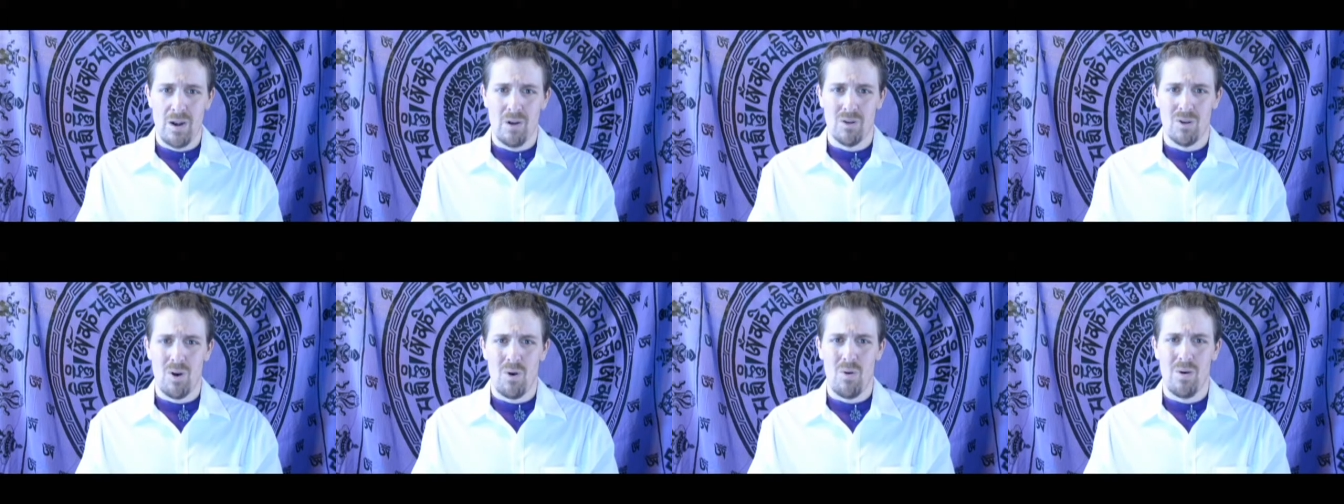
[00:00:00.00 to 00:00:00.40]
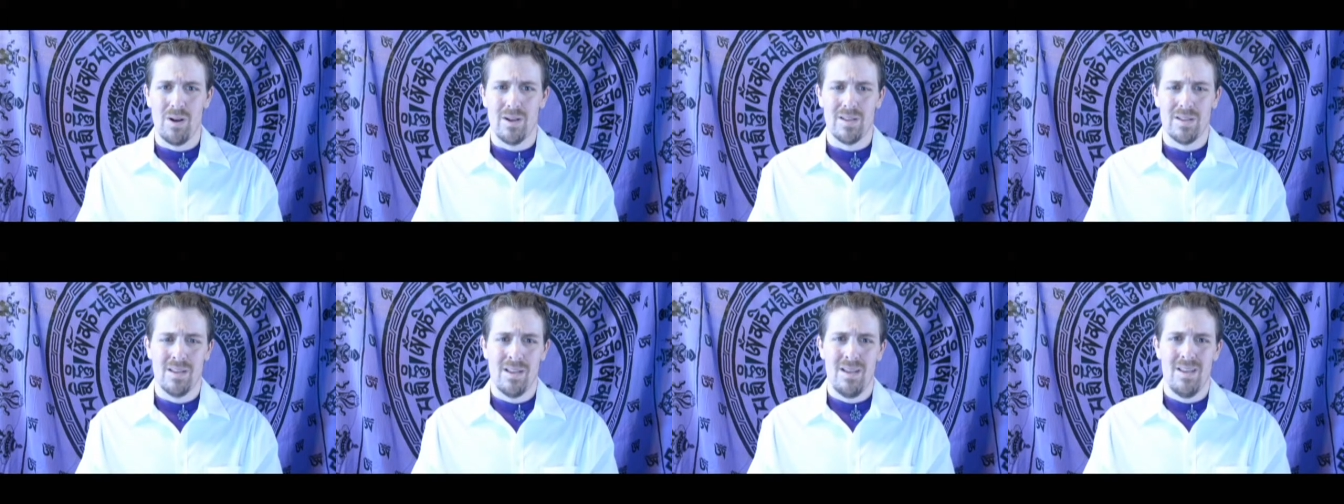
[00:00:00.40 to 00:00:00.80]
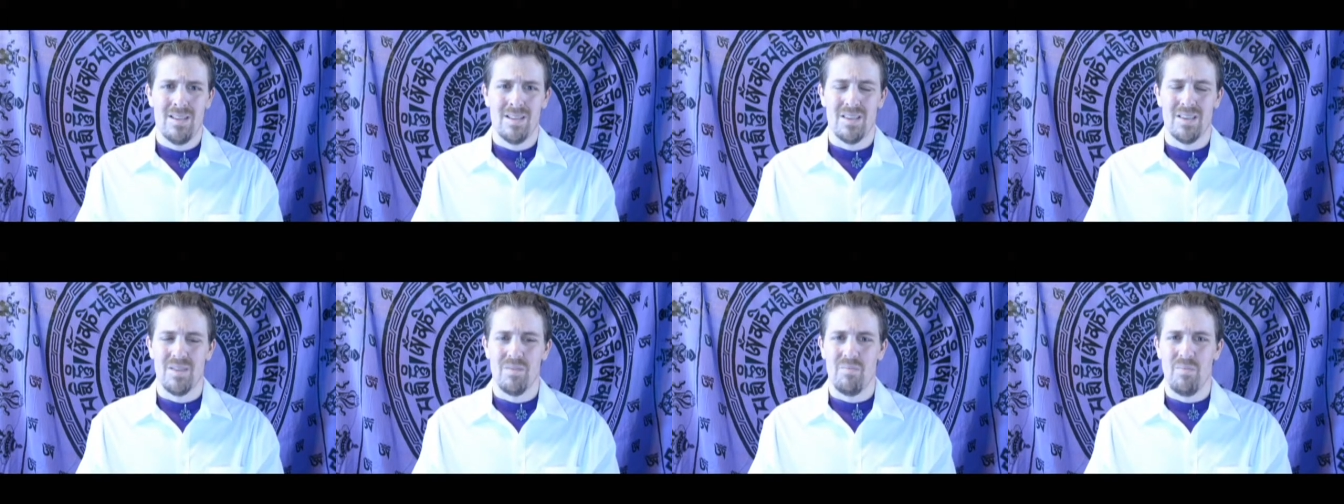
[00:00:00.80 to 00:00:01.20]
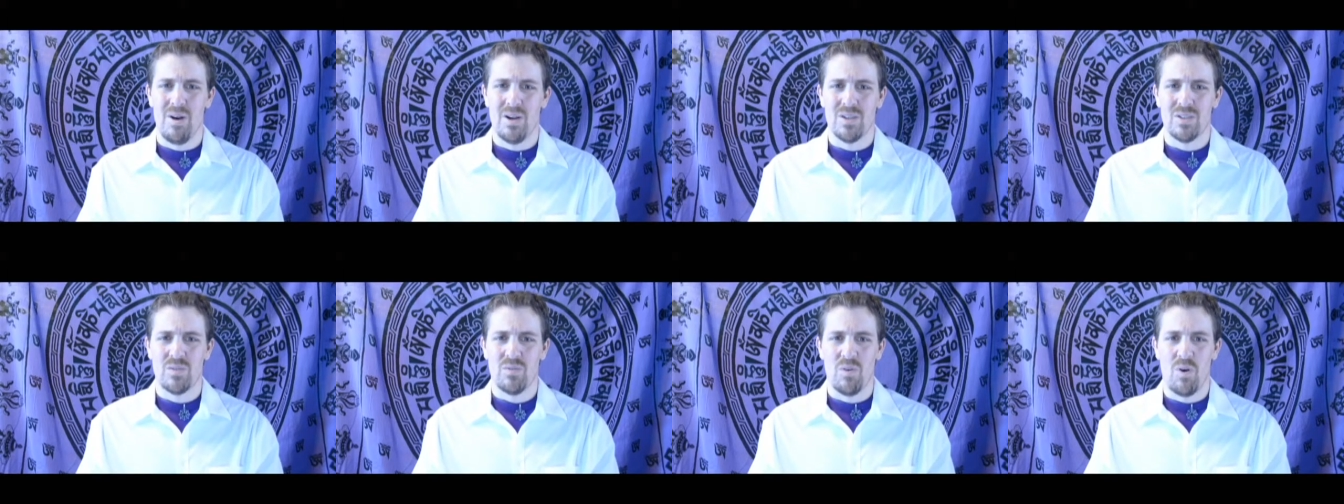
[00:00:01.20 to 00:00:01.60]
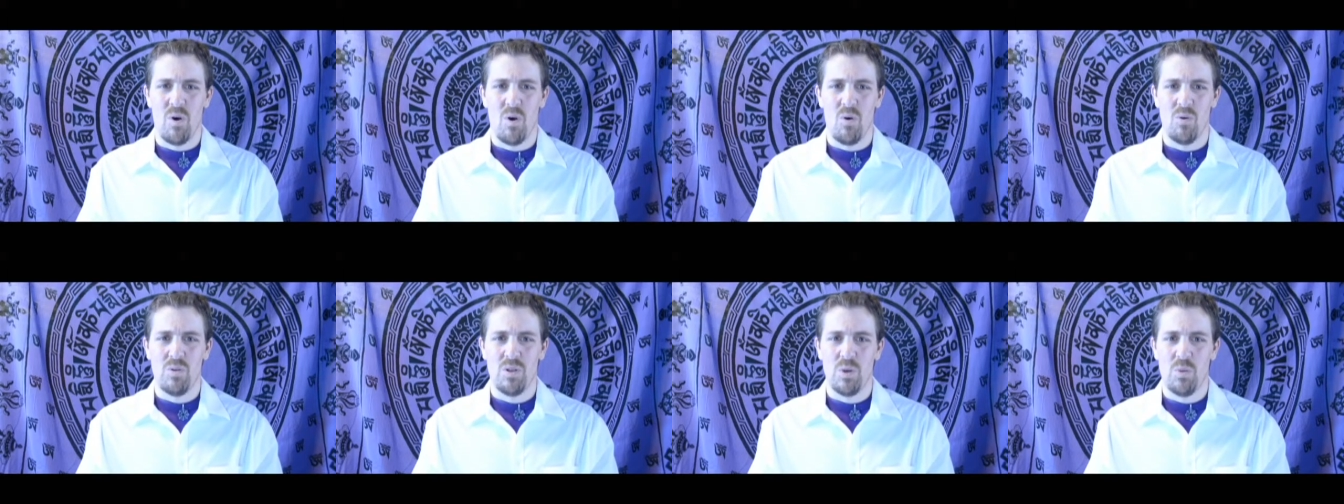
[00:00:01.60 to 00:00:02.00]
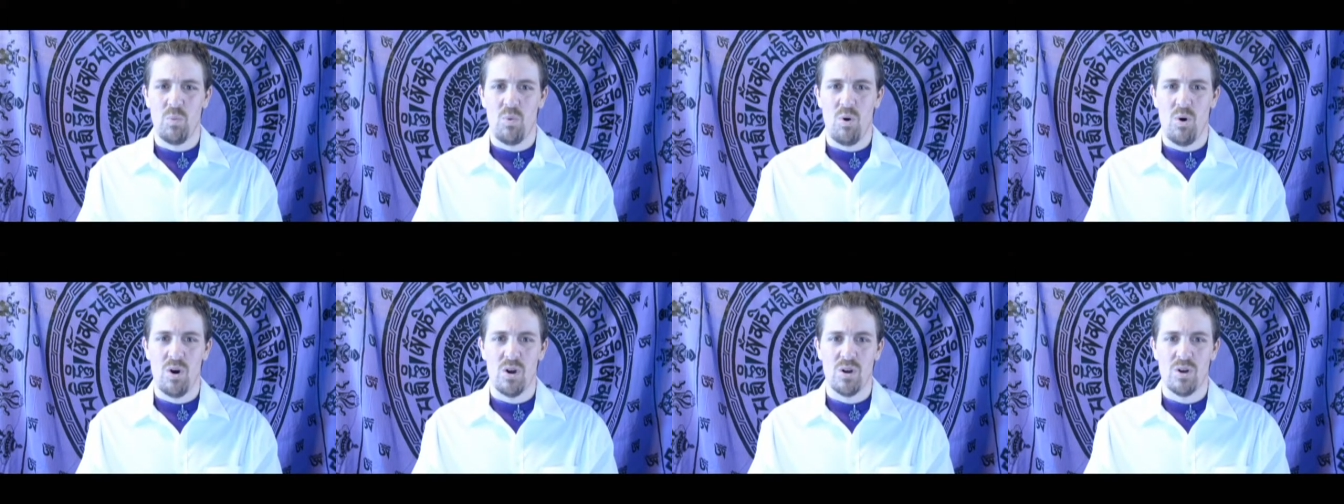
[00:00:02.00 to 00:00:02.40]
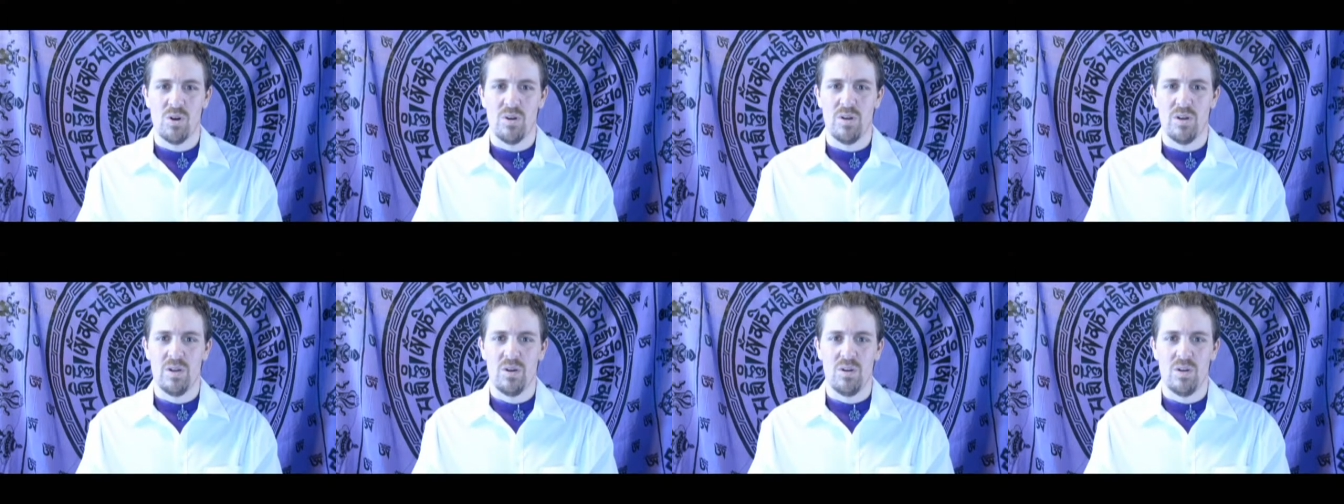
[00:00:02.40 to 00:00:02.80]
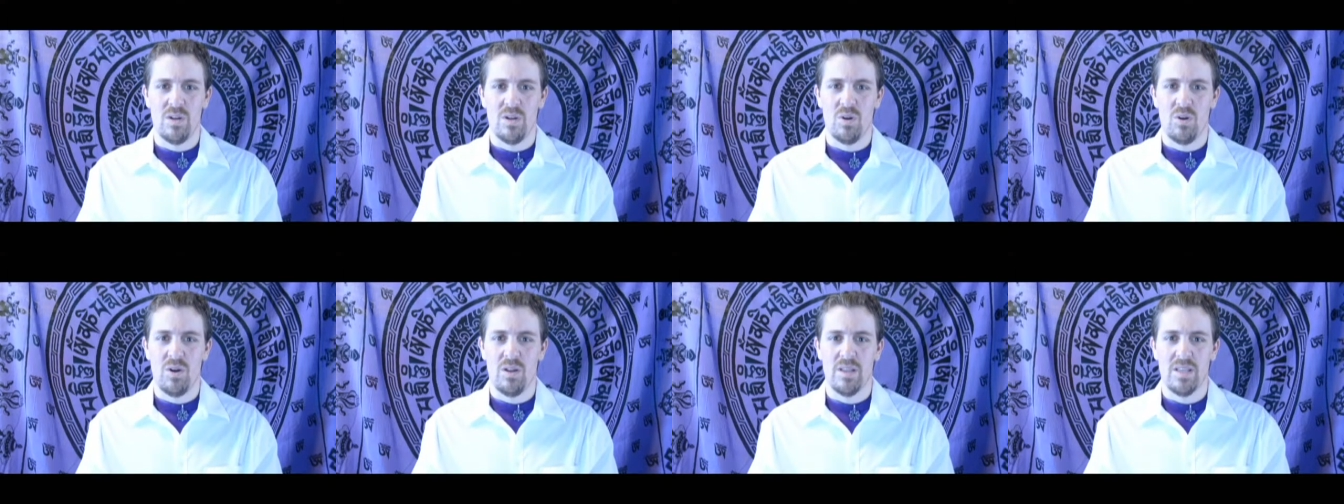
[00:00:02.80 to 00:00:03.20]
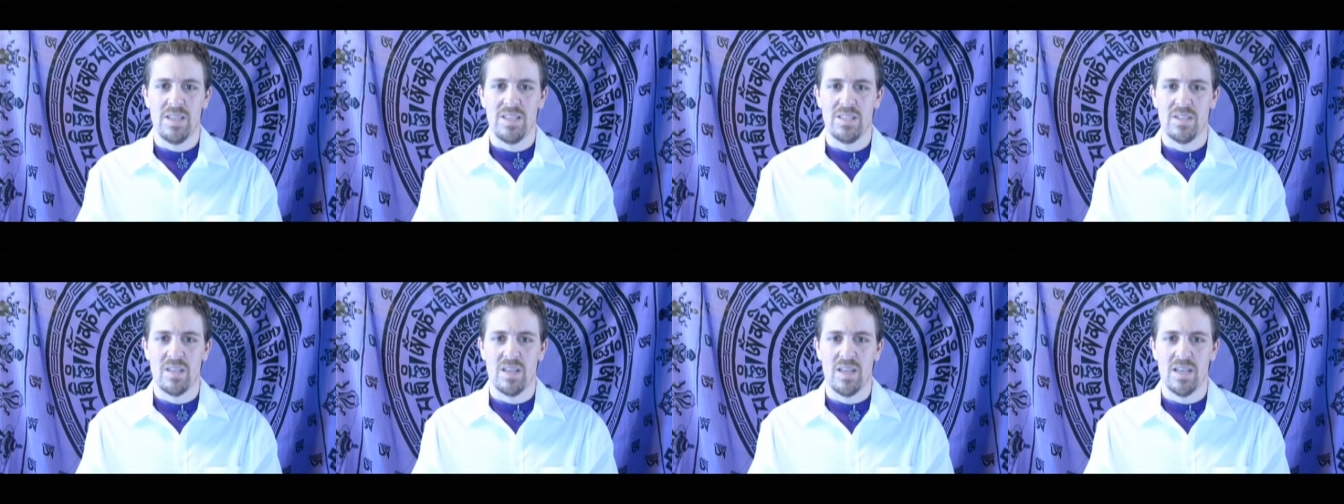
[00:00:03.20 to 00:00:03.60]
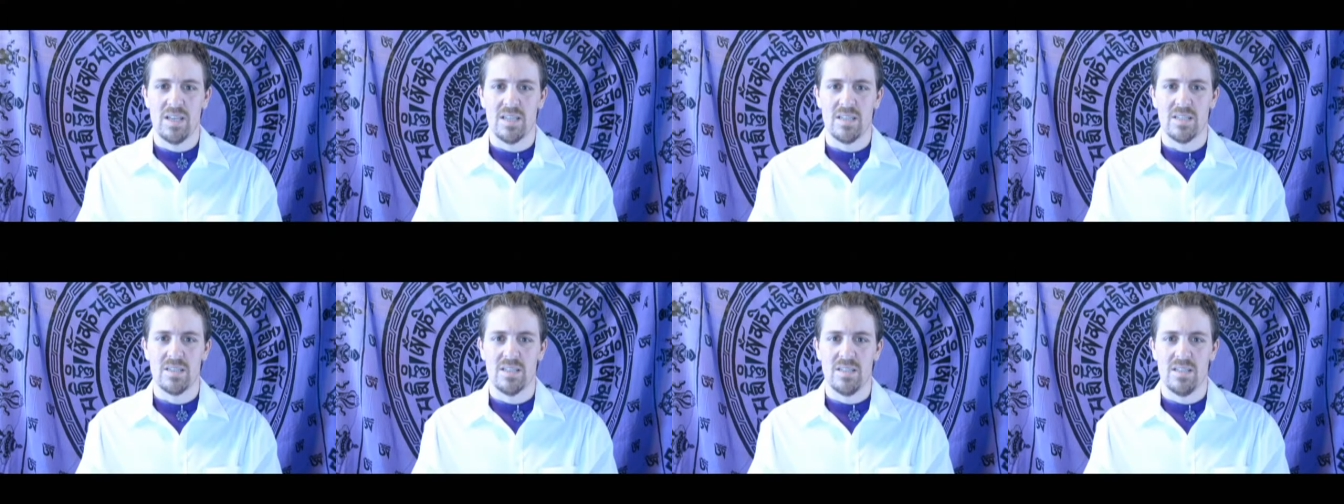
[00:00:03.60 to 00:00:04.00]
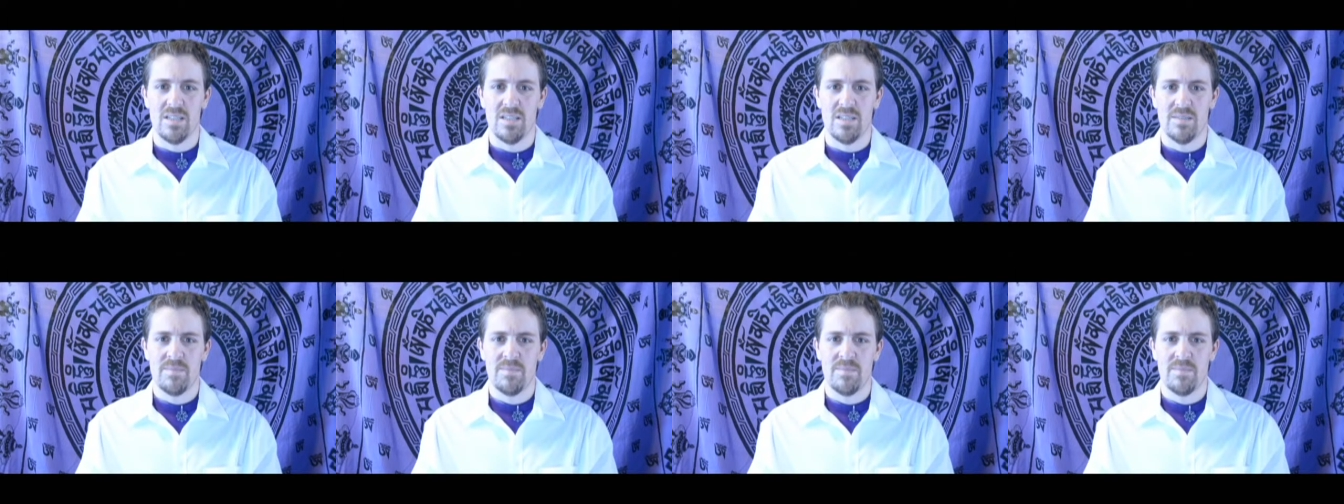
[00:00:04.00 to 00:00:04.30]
going to the monks for holy water and all these things, and